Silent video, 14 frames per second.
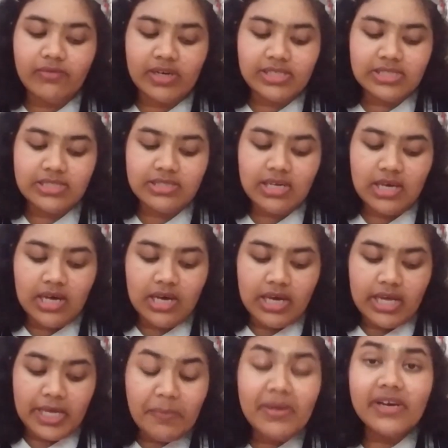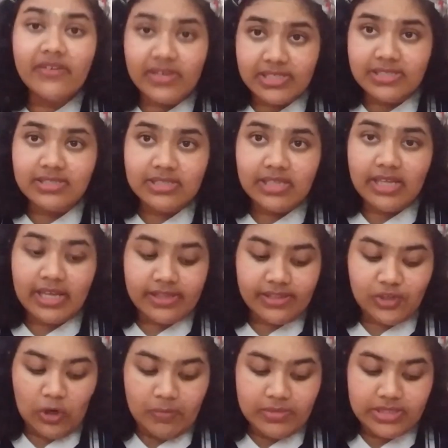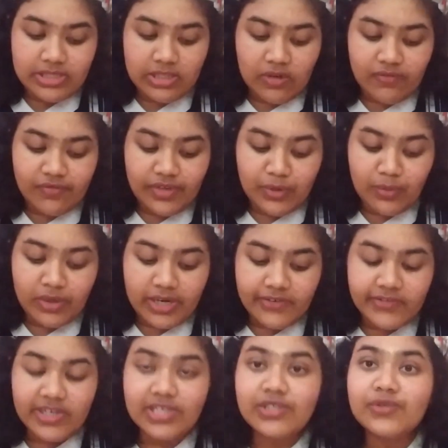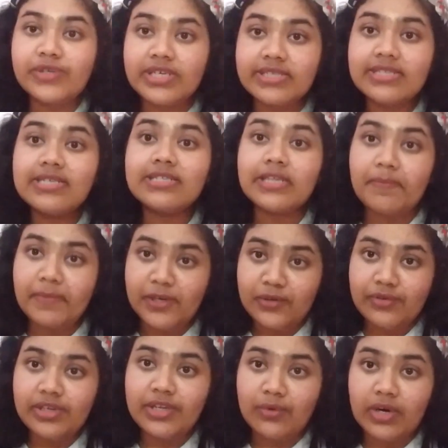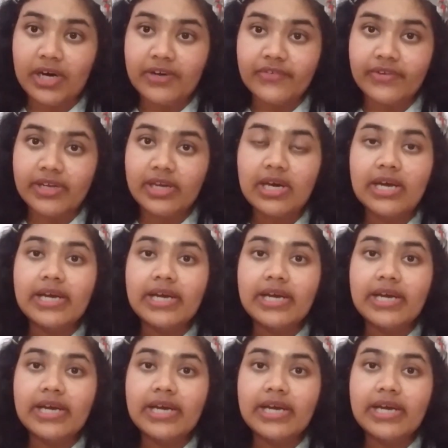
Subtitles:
One is, immigrants get the domicile of new country as soon as they step into the new country.